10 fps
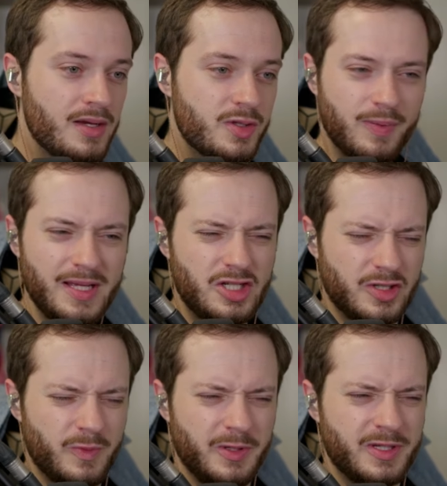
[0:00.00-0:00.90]
So please
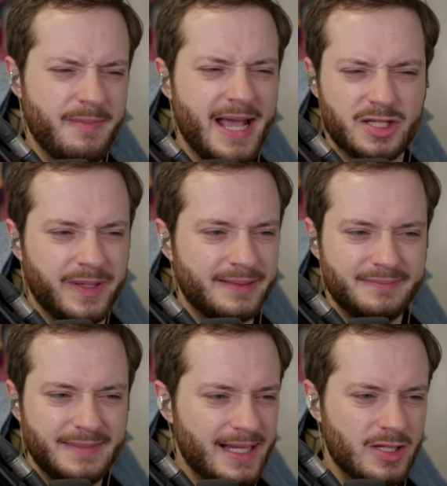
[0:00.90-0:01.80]
just reduce the backswing.
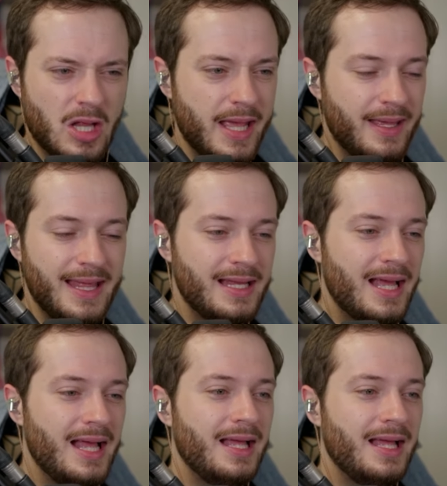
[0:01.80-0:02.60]
That's all I that.